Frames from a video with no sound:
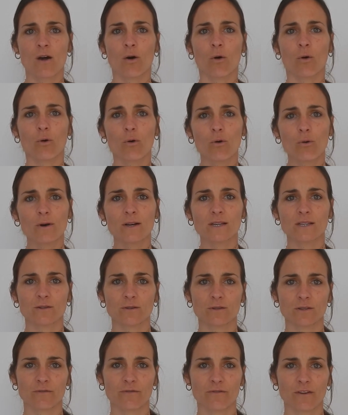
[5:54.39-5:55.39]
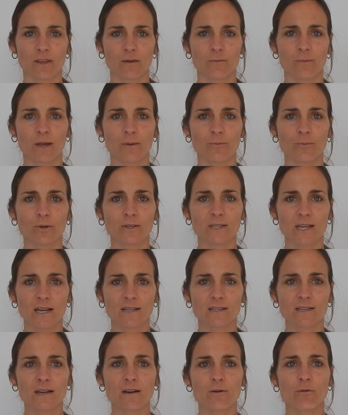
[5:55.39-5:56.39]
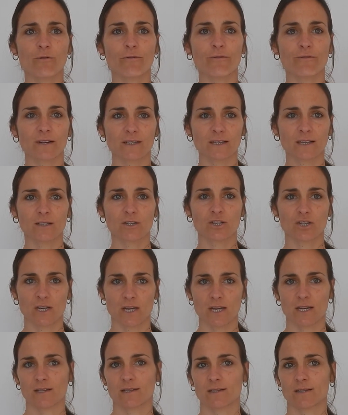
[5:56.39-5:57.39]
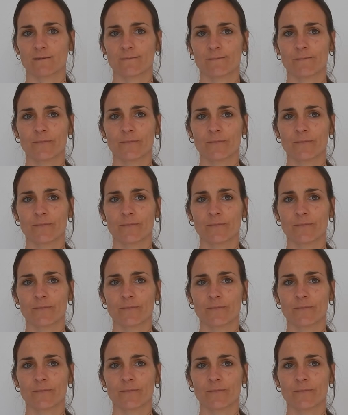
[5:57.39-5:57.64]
Always use a feather bed protector or fitted sheet.